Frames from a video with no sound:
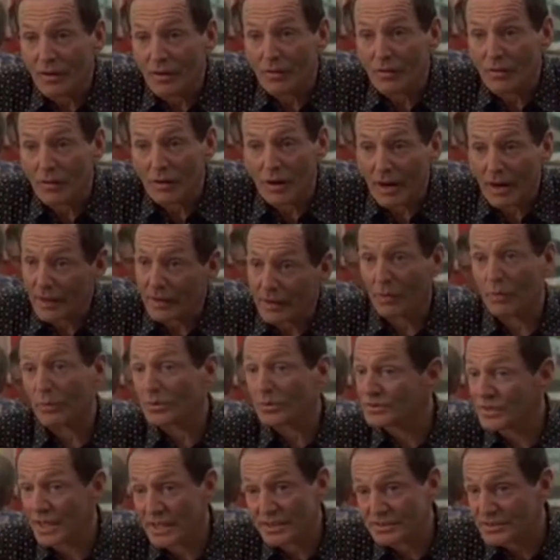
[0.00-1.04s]
You know,
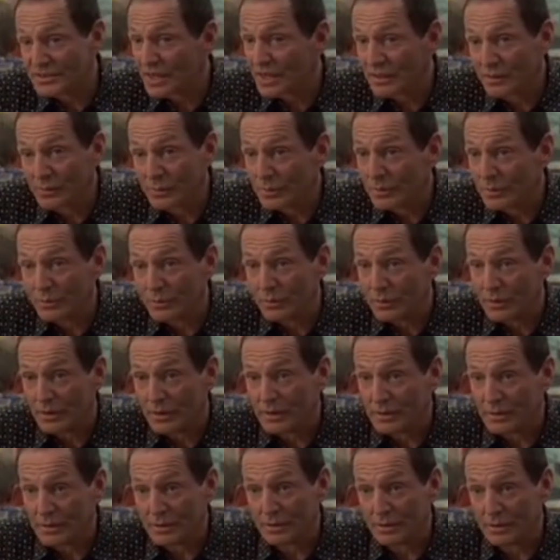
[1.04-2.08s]
I always ask how you were
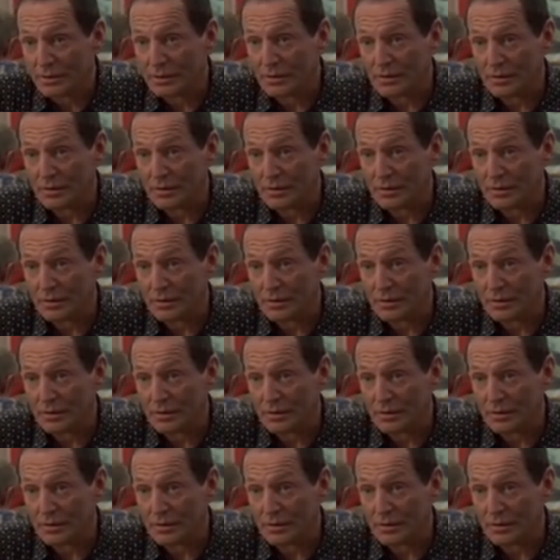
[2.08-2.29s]
doing.